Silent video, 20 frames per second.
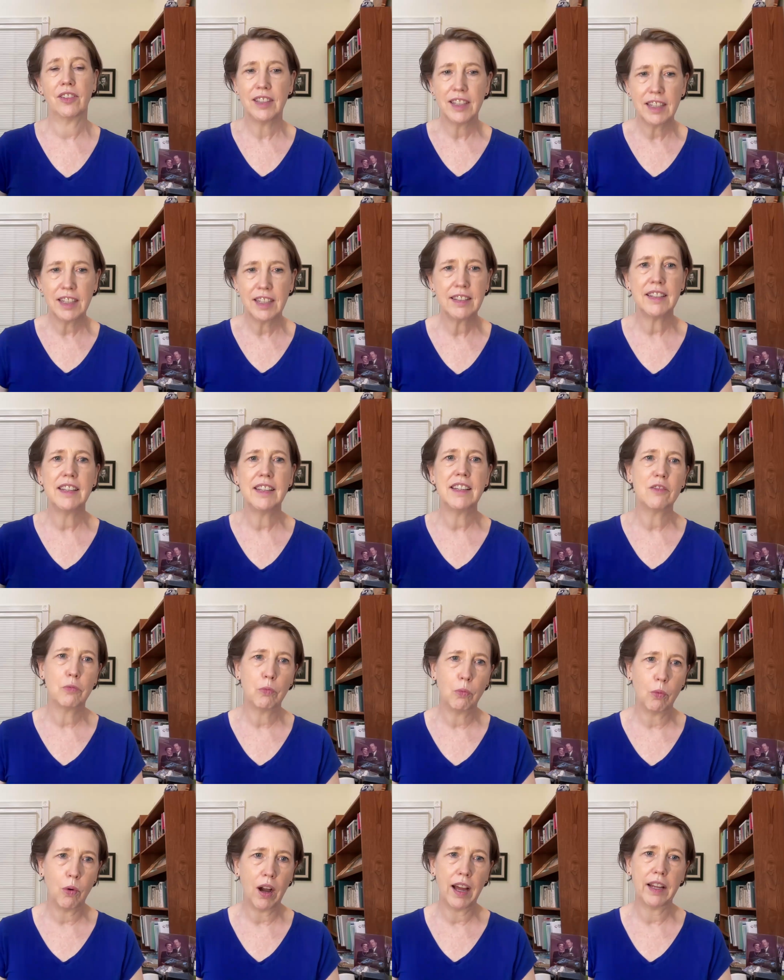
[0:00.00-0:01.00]
This is
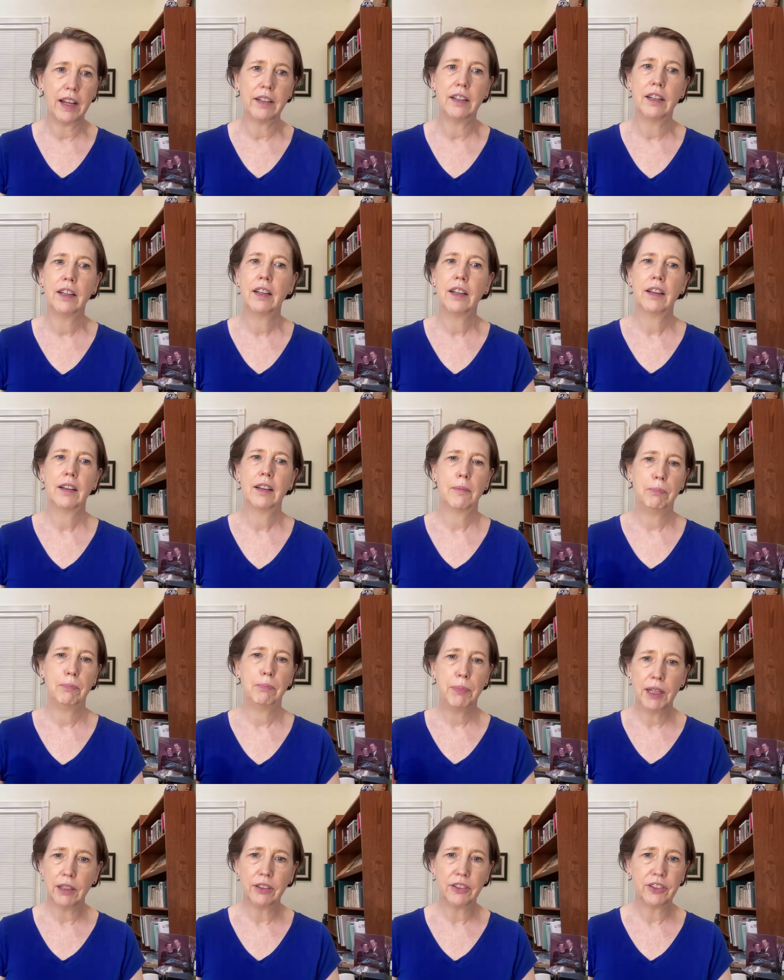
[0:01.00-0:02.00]
what
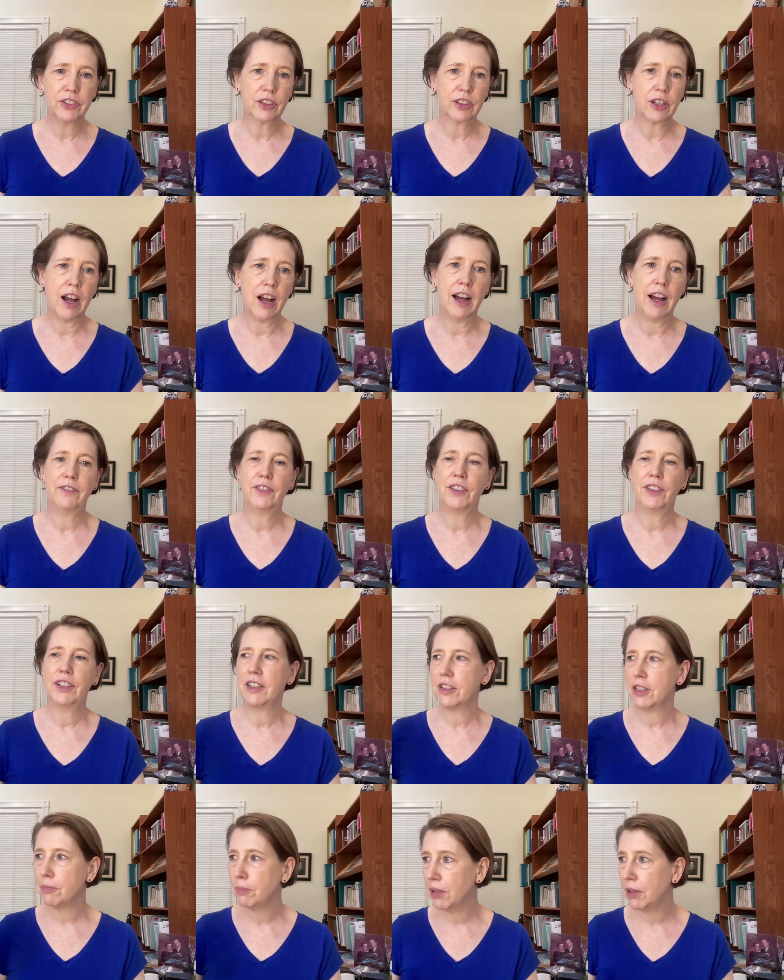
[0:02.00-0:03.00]
builds
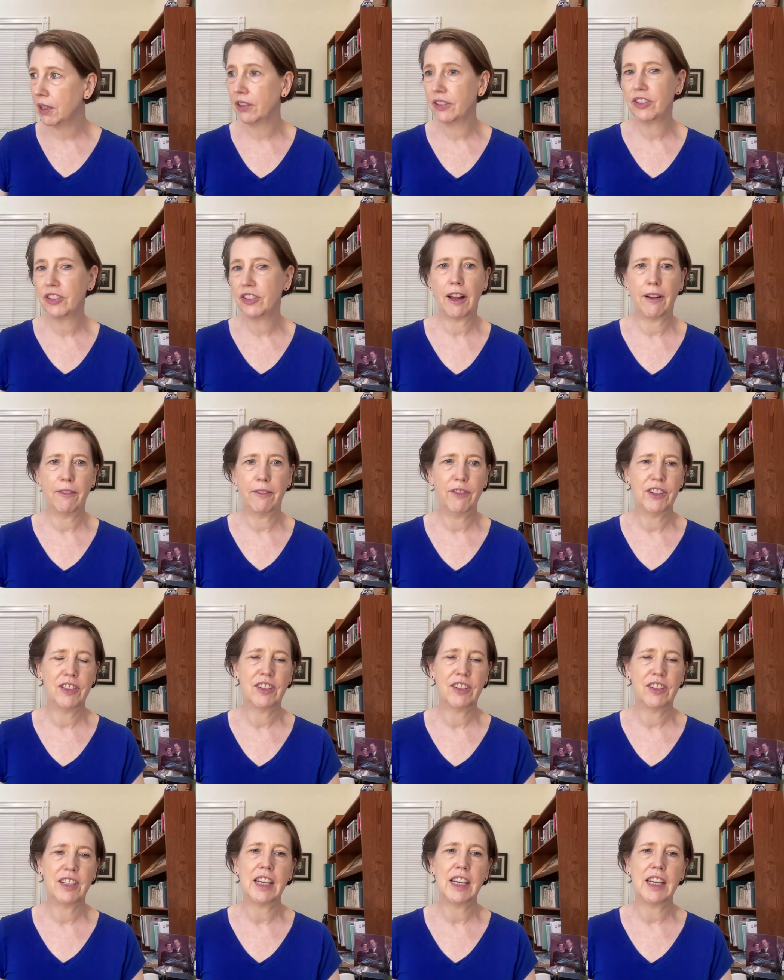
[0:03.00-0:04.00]
confidence, builds
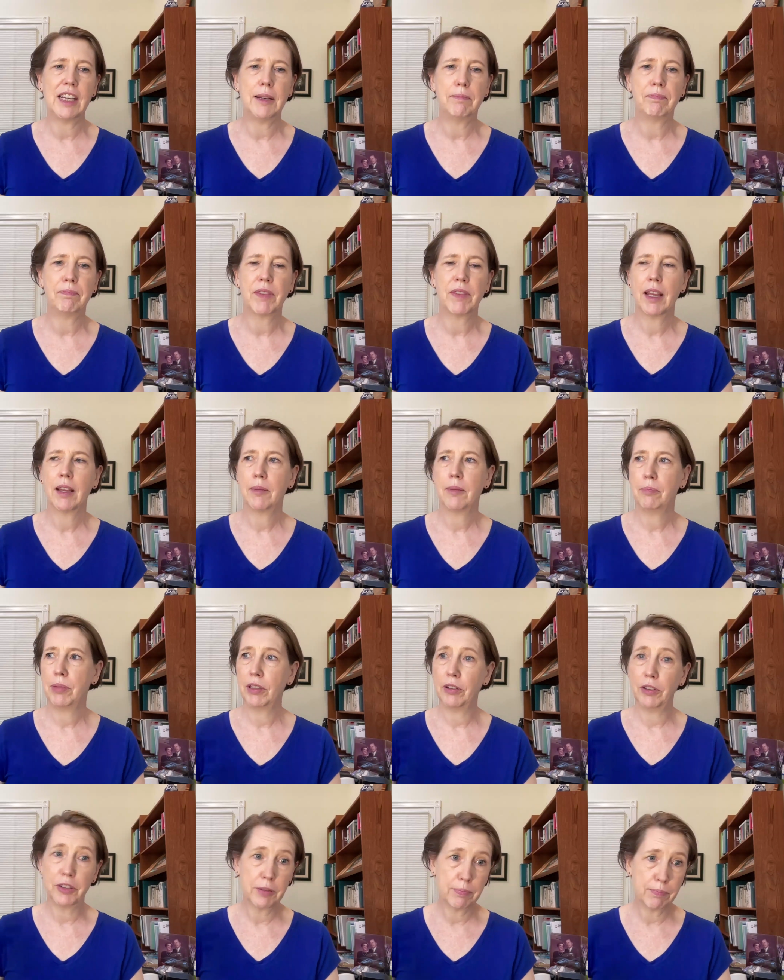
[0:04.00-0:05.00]
self-esteem,
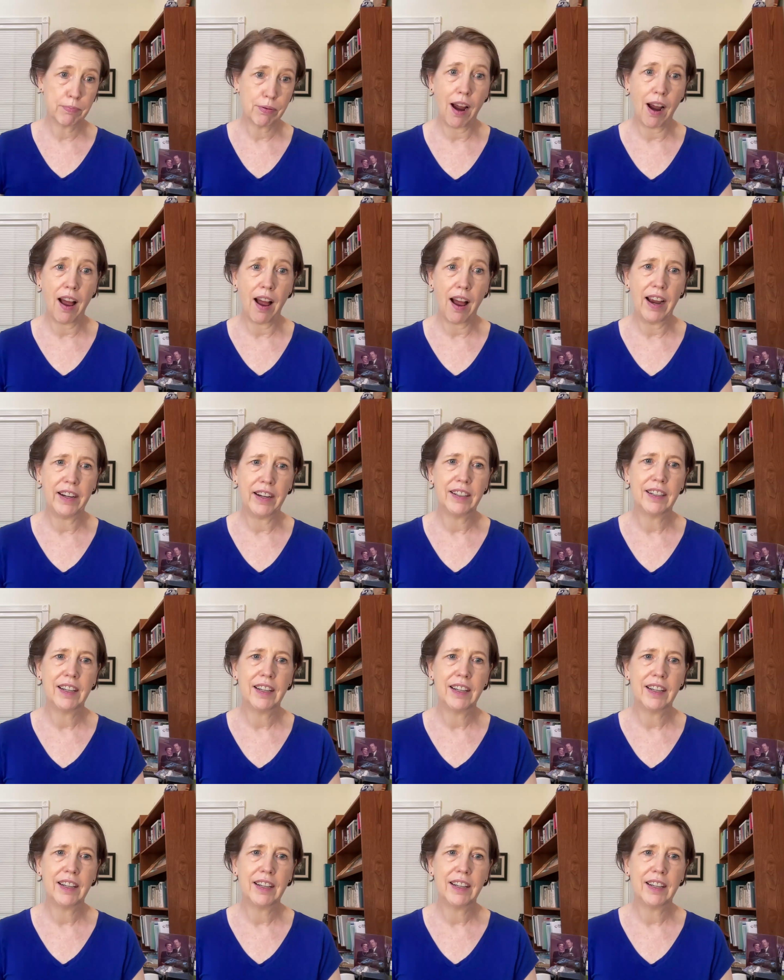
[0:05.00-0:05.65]
builds pride.